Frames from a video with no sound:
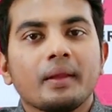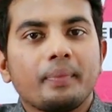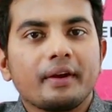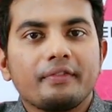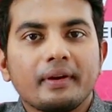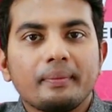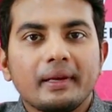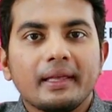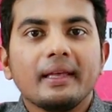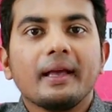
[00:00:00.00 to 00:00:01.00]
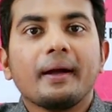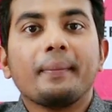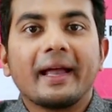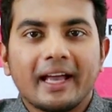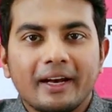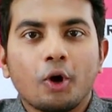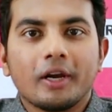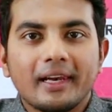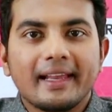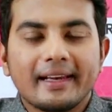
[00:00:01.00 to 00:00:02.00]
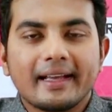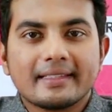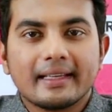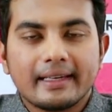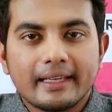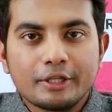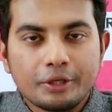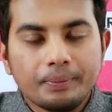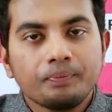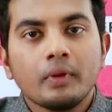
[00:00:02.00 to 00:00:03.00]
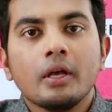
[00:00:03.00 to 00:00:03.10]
preferably by an online consultation,